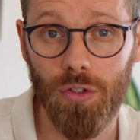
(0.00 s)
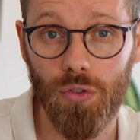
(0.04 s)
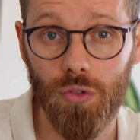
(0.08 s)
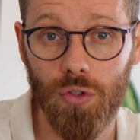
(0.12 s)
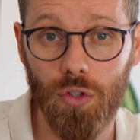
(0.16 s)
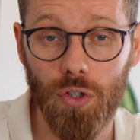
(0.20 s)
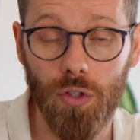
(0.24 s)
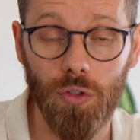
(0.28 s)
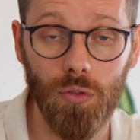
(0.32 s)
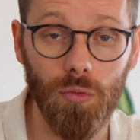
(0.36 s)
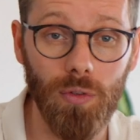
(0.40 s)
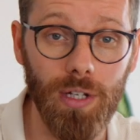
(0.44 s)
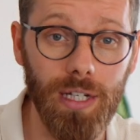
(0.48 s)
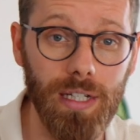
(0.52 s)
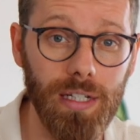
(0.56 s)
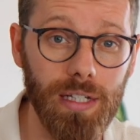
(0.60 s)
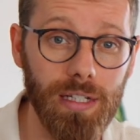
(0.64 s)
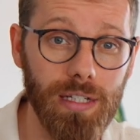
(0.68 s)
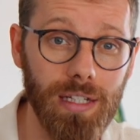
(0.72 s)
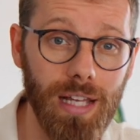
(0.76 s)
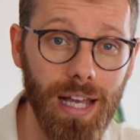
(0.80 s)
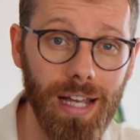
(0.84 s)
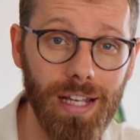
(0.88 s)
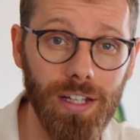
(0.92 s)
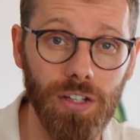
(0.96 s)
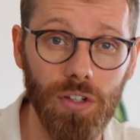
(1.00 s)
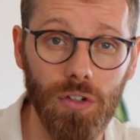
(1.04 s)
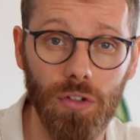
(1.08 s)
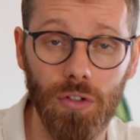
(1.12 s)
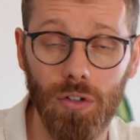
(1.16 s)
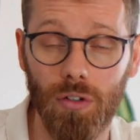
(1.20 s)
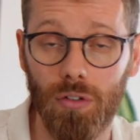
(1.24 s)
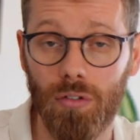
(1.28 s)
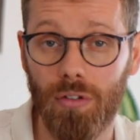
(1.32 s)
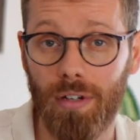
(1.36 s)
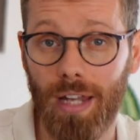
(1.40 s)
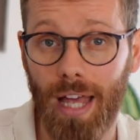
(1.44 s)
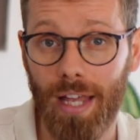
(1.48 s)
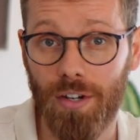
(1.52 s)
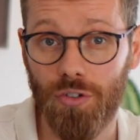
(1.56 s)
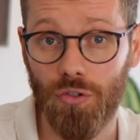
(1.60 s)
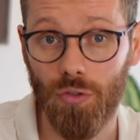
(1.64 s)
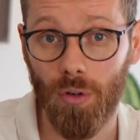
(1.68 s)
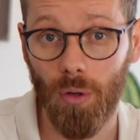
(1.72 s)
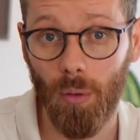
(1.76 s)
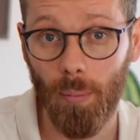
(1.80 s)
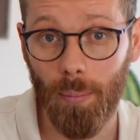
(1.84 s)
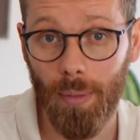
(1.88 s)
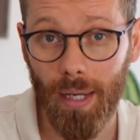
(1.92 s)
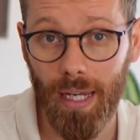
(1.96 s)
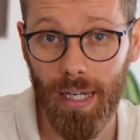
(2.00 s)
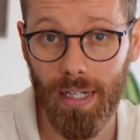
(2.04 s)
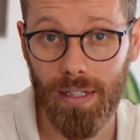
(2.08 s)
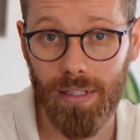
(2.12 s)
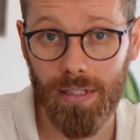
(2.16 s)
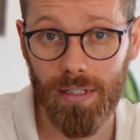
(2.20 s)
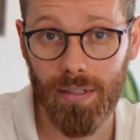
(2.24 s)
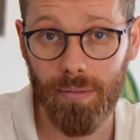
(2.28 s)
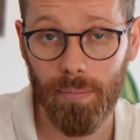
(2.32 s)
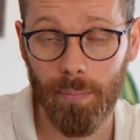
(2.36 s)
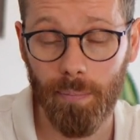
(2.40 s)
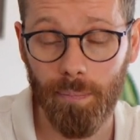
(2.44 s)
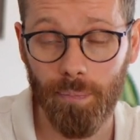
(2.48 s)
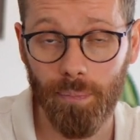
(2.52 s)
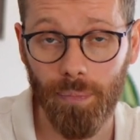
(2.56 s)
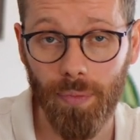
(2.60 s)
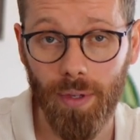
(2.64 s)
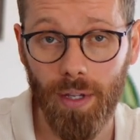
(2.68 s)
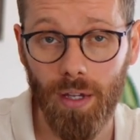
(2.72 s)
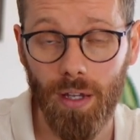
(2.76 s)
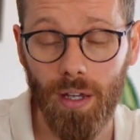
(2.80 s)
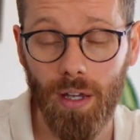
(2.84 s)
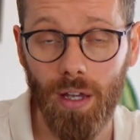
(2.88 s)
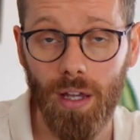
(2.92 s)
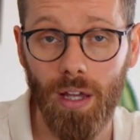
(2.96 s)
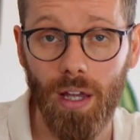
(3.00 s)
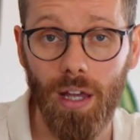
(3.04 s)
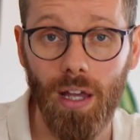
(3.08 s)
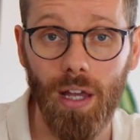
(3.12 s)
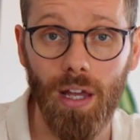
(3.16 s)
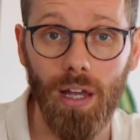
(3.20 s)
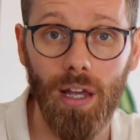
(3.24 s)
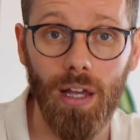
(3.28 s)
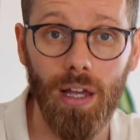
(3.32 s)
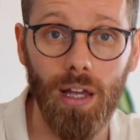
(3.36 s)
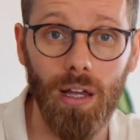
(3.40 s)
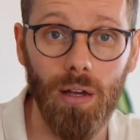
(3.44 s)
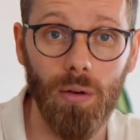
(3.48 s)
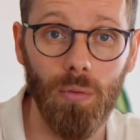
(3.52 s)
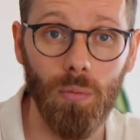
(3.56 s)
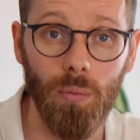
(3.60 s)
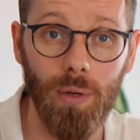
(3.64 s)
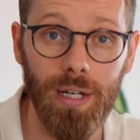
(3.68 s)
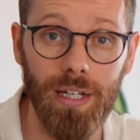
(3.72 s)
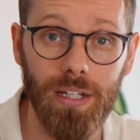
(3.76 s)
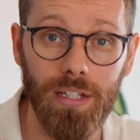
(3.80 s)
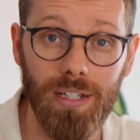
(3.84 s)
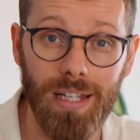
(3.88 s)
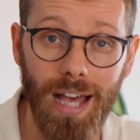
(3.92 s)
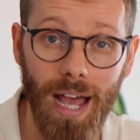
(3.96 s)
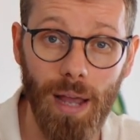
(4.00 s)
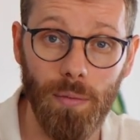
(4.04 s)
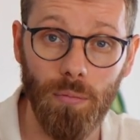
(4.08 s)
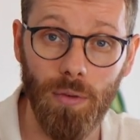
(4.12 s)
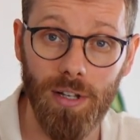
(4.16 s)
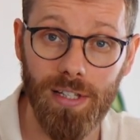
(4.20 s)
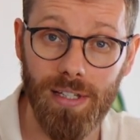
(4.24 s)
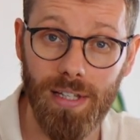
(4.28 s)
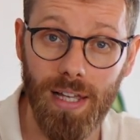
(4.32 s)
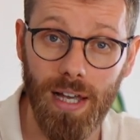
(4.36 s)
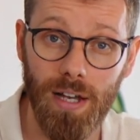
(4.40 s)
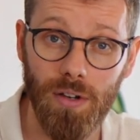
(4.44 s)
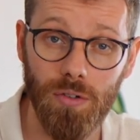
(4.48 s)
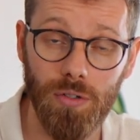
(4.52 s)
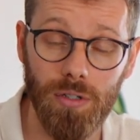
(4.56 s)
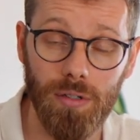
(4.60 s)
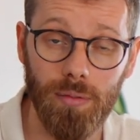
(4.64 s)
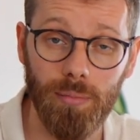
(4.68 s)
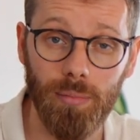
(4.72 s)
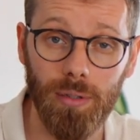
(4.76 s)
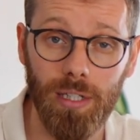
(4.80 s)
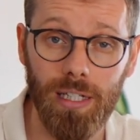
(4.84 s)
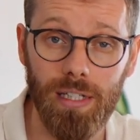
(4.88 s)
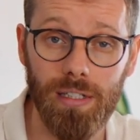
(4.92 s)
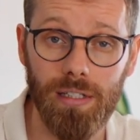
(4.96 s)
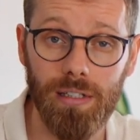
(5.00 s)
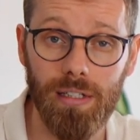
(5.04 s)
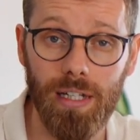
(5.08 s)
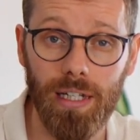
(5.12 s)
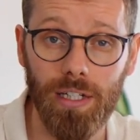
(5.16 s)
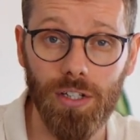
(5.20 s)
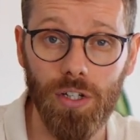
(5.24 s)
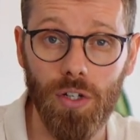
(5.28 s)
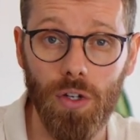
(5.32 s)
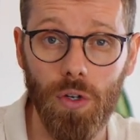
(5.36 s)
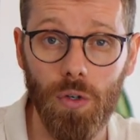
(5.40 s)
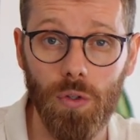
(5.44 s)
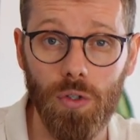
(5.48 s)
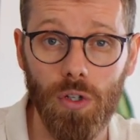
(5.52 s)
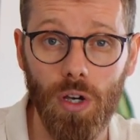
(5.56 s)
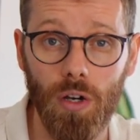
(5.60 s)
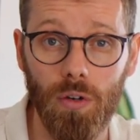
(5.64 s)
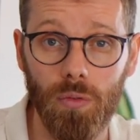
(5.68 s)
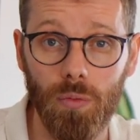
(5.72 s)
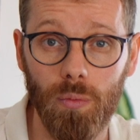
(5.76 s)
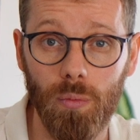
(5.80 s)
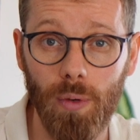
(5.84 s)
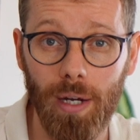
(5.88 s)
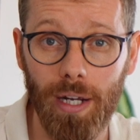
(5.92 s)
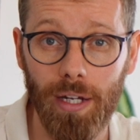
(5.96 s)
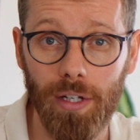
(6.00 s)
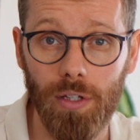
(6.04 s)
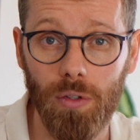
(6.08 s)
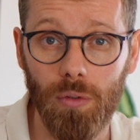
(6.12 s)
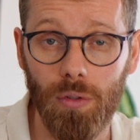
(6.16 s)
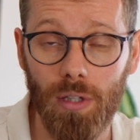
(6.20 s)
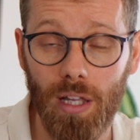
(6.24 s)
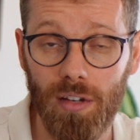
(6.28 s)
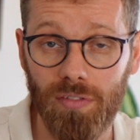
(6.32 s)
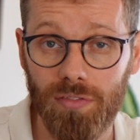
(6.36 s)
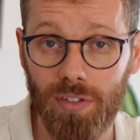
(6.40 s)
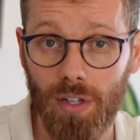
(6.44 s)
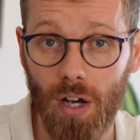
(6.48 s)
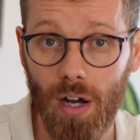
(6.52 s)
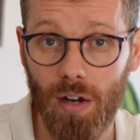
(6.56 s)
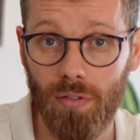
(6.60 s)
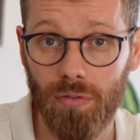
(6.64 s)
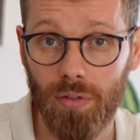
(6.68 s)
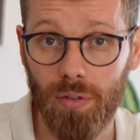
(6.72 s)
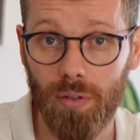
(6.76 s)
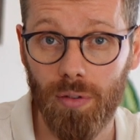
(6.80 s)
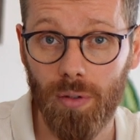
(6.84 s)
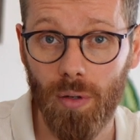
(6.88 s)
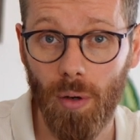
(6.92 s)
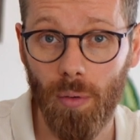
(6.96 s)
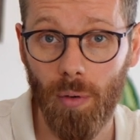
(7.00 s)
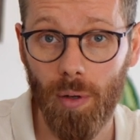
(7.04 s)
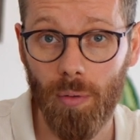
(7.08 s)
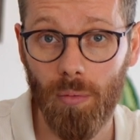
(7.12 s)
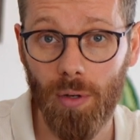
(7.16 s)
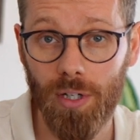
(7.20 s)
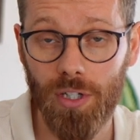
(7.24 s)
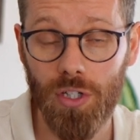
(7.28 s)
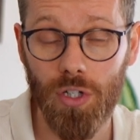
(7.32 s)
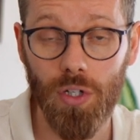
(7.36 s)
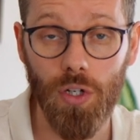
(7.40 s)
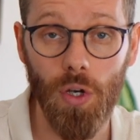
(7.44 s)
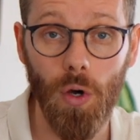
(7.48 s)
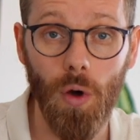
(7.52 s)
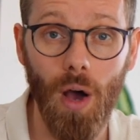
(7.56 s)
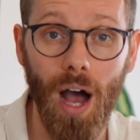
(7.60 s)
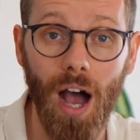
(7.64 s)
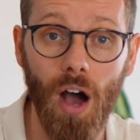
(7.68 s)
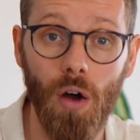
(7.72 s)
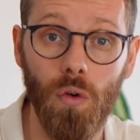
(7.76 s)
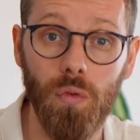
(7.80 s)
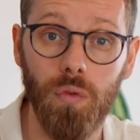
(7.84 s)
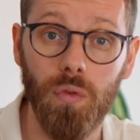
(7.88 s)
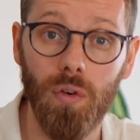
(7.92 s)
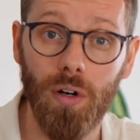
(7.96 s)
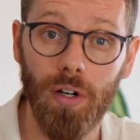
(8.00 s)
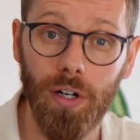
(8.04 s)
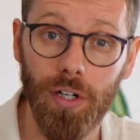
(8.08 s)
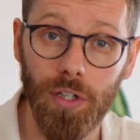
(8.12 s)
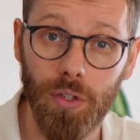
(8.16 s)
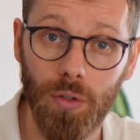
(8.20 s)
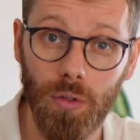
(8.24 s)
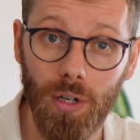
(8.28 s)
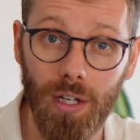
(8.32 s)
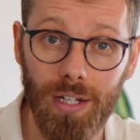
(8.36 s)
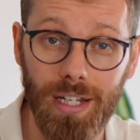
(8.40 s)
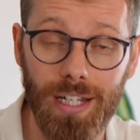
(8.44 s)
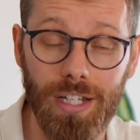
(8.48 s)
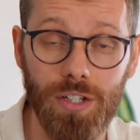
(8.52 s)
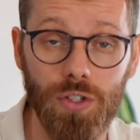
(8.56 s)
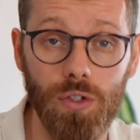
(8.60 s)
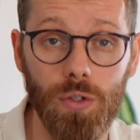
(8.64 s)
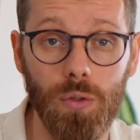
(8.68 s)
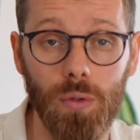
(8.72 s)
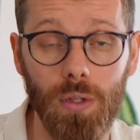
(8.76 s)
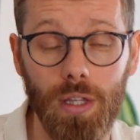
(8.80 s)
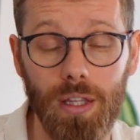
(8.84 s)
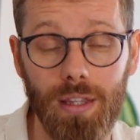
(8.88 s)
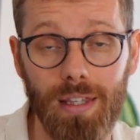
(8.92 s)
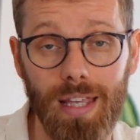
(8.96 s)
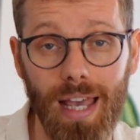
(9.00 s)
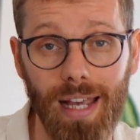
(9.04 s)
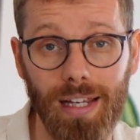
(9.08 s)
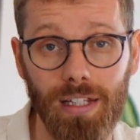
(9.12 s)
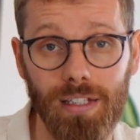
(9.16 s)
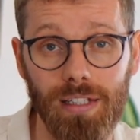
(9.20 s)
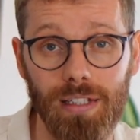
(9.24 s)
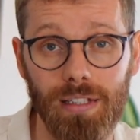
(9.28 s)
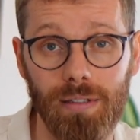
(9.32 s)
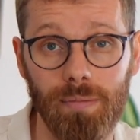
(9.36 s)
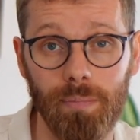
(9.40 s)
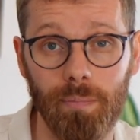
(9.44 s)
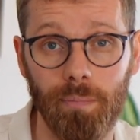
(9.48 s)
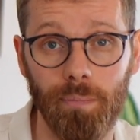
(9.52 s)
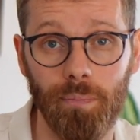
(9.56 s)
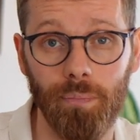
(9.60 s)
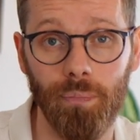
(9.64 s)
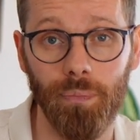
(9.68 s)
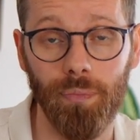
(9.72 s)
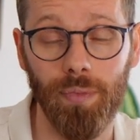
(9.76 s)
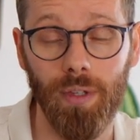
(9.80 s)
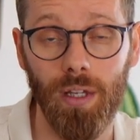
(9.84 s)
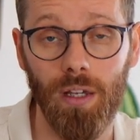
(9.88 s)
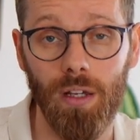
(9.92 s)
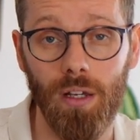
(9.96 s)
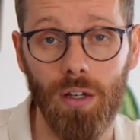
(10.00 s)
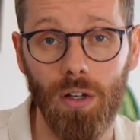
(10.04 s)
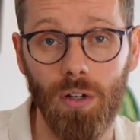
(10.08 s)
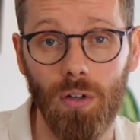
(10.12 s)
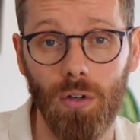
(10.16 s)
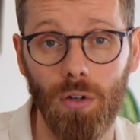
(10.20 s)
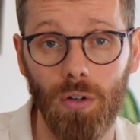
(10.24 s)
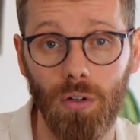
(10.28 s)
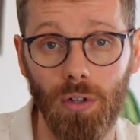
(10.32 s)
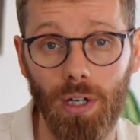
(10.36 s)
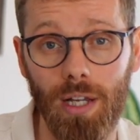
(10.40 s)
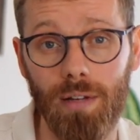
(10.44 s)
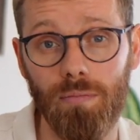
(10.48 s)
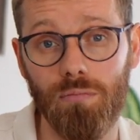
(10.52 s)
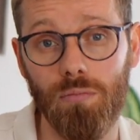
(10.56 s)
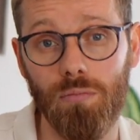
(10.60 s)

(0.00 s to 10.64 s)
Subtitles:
you should read it at your natural pace. When the time runs out, please take note of where you left off. We want to know how far you got into the text. Okay,